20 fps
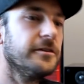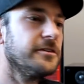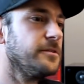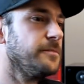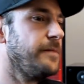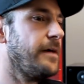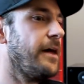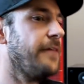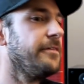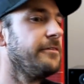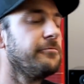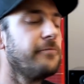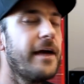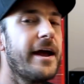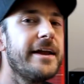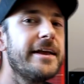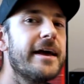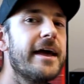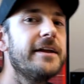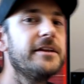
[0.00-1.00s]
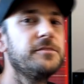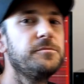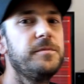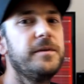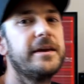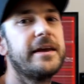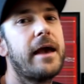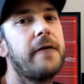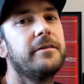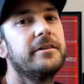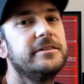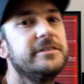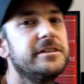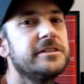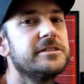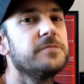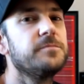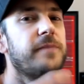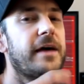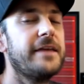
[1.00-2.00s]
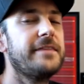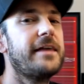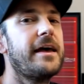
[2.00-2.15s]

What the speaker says: It's about the radiators being able to dissipate